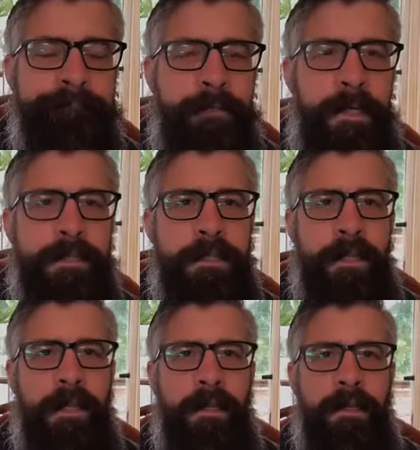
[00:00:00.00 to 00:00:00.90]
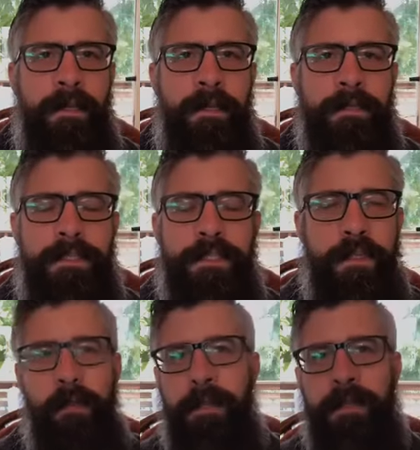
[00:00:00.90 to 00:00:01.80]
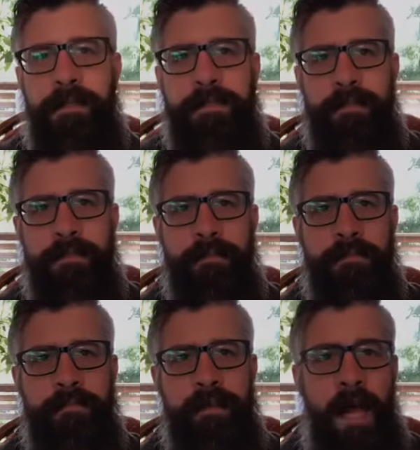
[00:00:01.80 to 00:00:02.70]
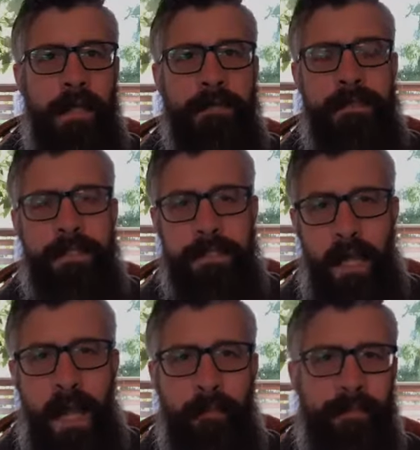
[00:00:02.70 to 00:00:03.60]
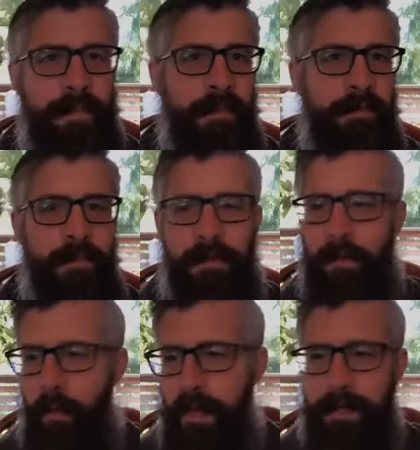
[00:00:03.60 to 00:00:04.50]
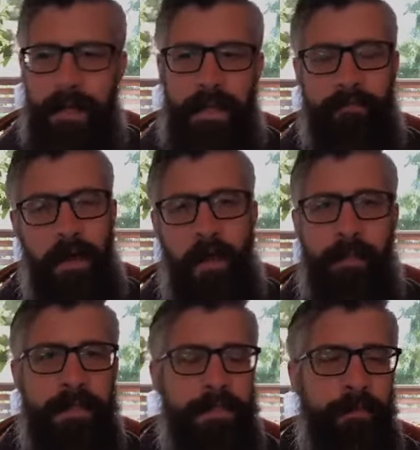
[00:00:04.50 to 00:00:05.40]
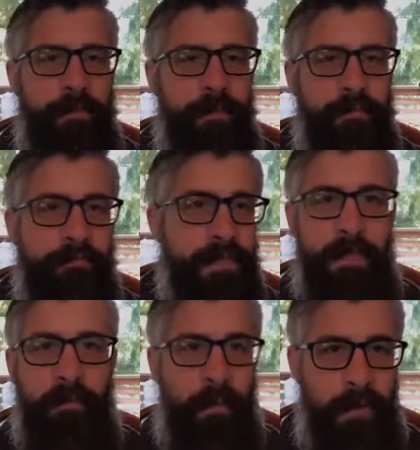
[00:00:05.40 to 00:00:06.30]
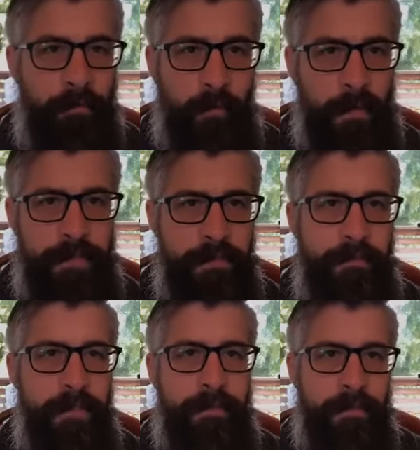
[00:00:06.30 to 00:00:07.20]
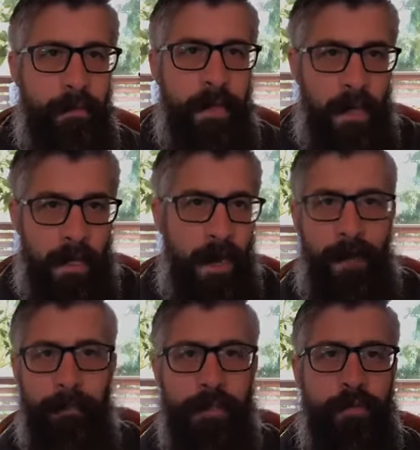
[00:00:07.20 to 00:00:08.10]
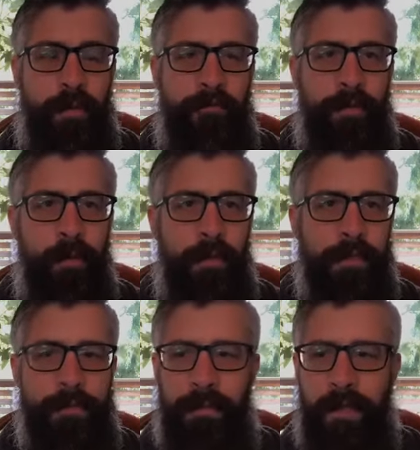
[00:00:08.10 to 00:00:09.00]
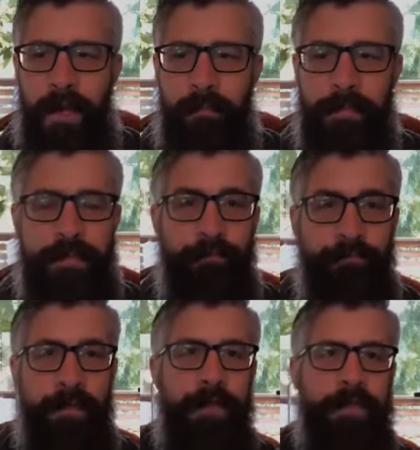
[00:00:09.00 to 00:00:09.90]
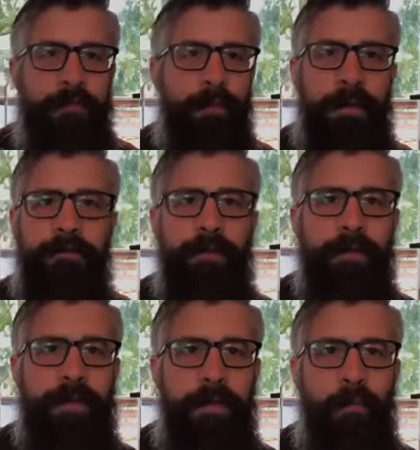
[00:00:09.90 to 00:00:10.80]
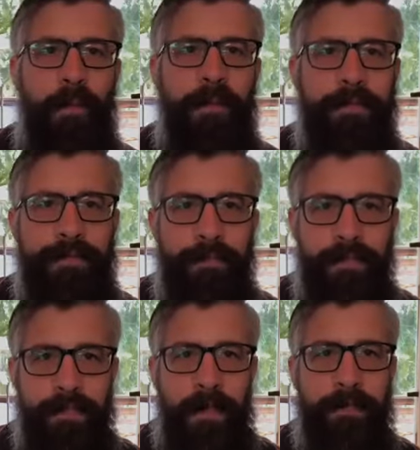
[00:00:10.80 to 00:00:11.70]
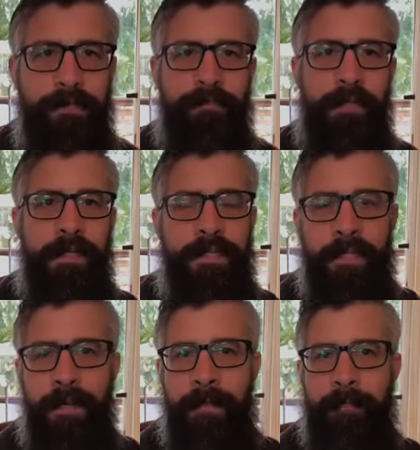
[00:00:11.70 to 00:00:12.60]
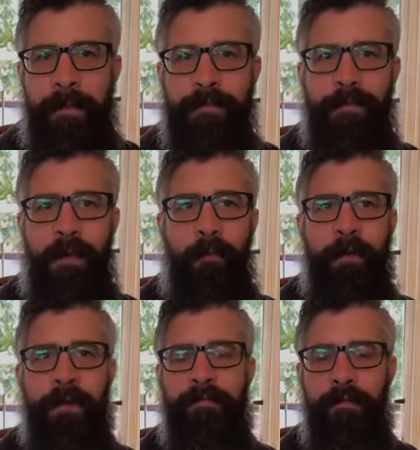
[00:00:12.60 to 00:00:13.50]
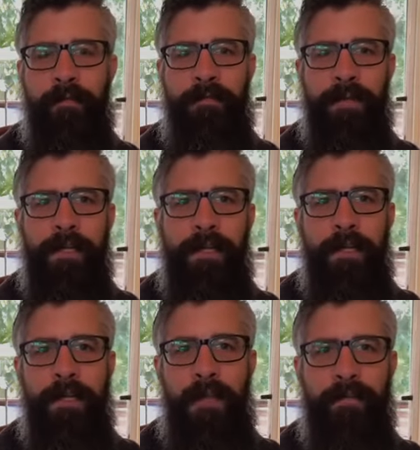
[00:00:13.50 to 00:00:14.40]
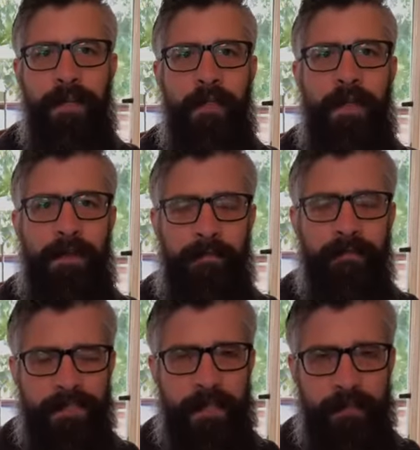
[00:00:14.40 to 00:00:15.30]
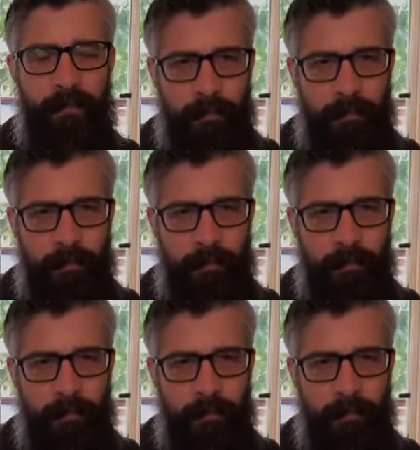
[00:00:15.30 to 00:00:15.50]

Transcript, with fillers: right? Uh, determined to not stop, to not quit, not give up until you did whatever it was you did. You accomplished whatever you wanted to accomplish. You finished whatever it was you sought to finish. And so I'm wondering if you've ever ever done that, ever set your